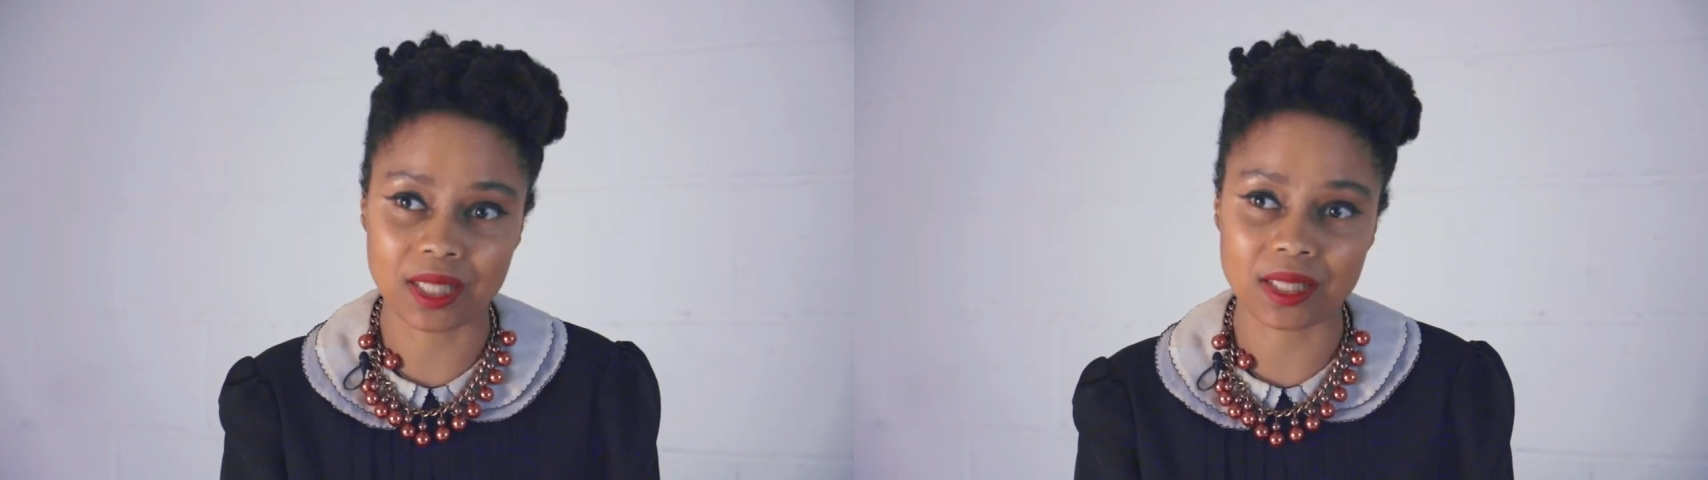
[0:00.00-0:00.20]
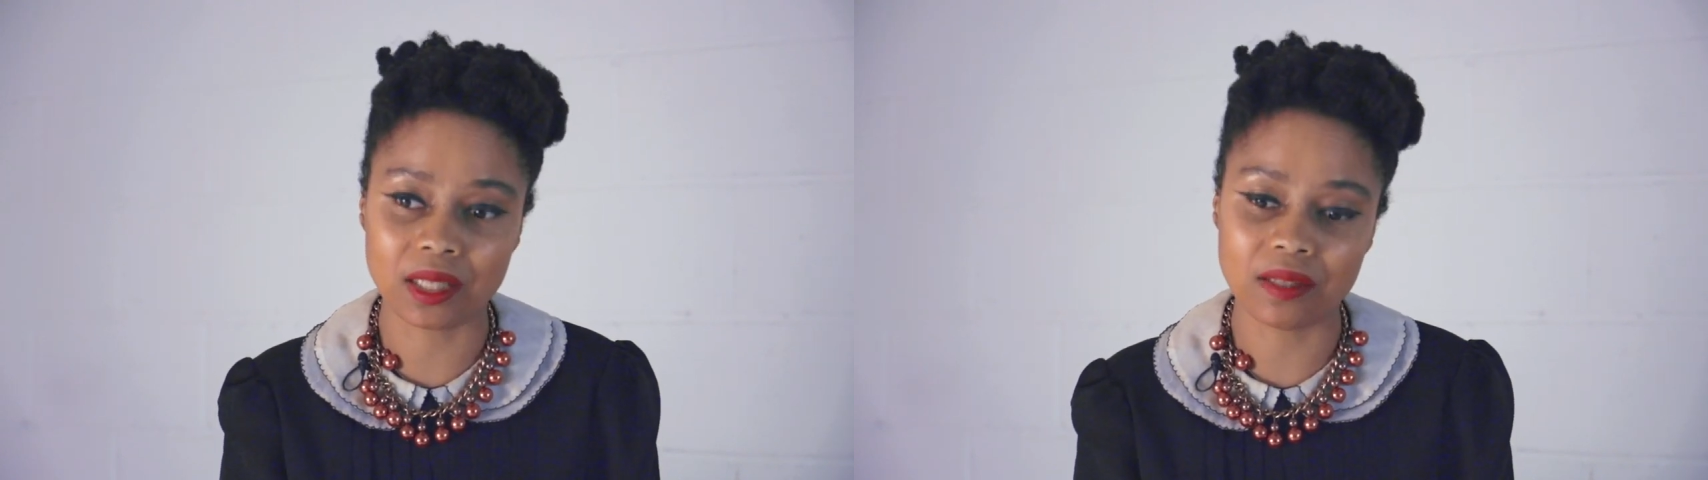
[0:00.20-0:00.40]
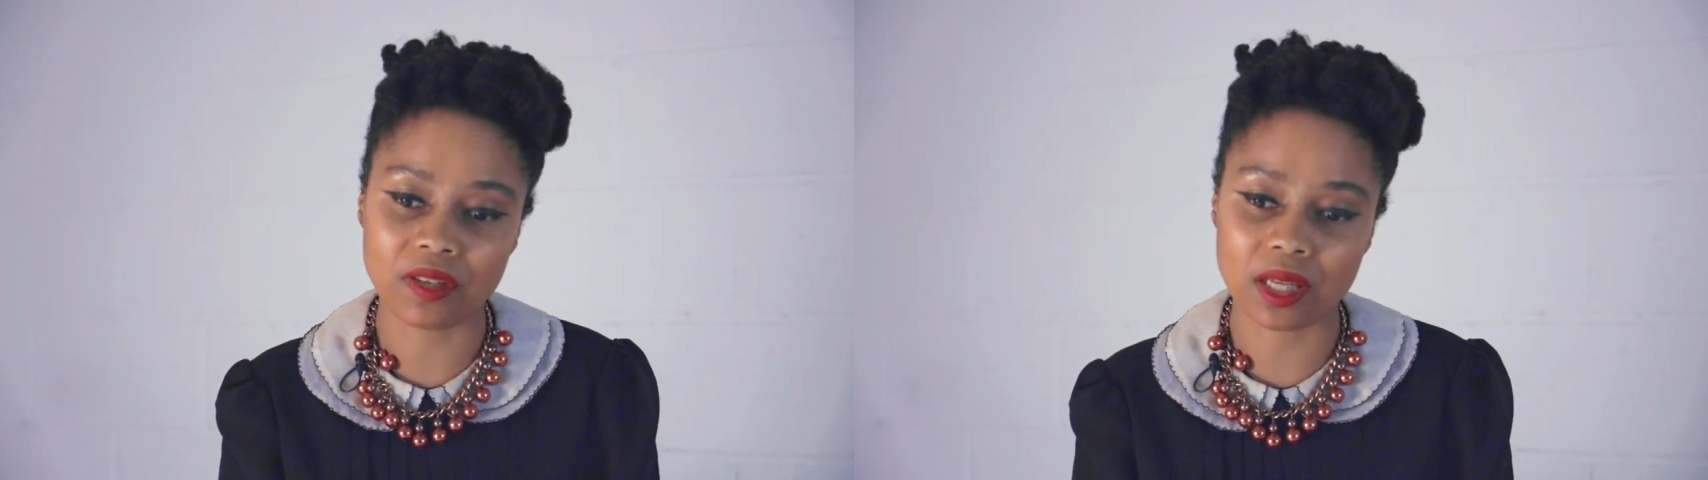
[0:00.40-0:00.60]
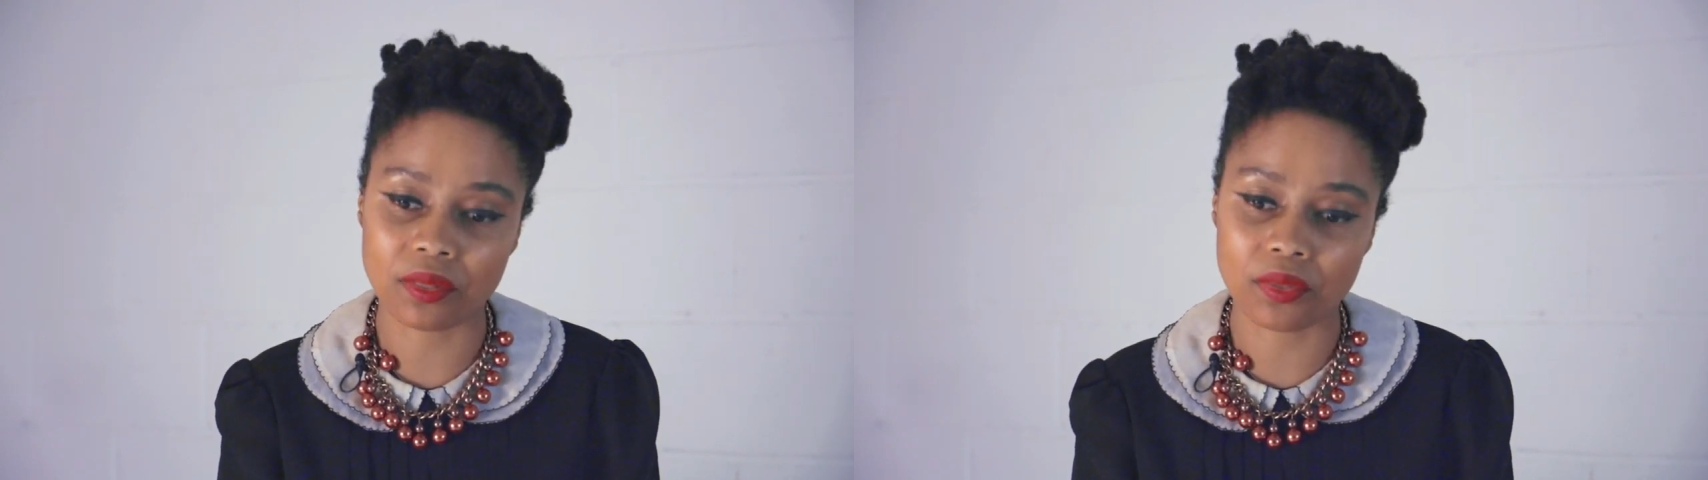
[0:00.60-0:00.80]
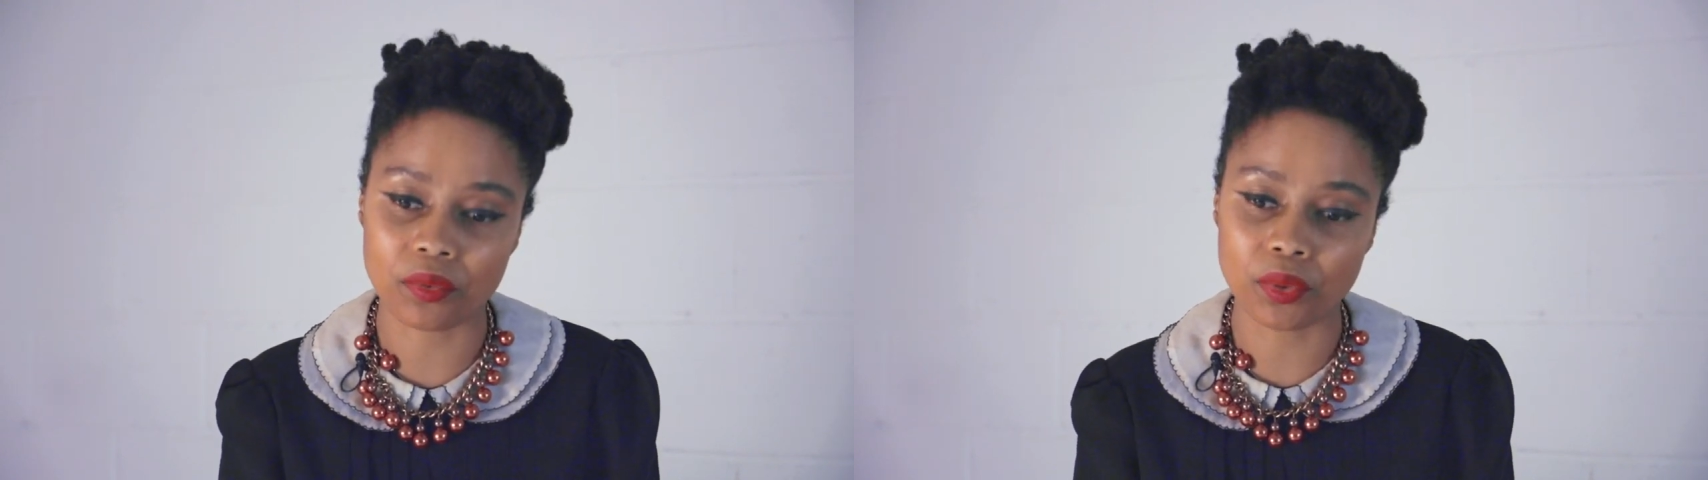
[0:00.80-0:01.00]
is
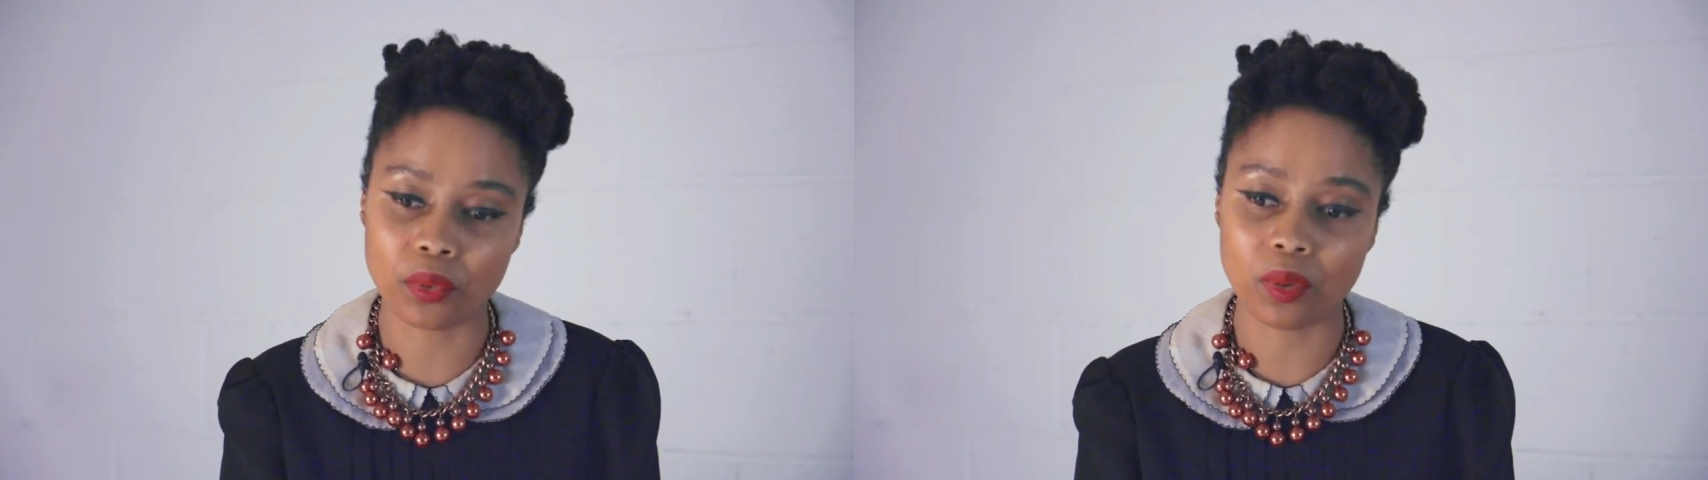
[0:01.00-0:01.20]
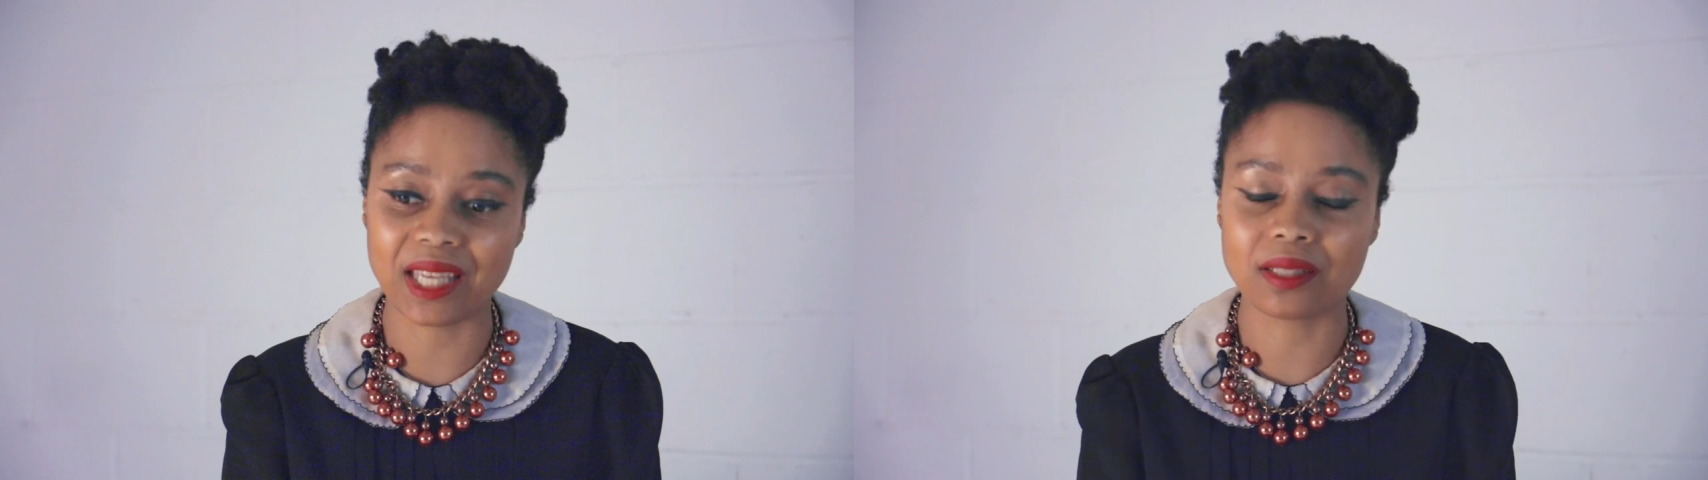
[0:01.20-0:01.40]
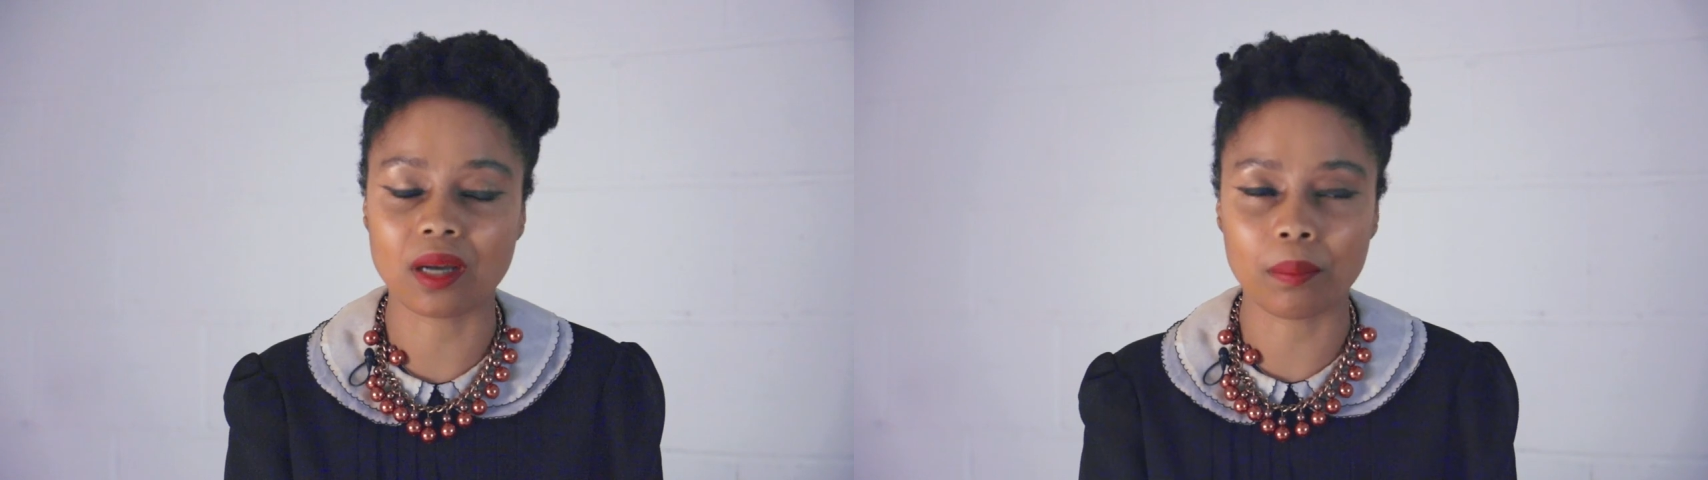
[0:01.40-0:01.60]
living through a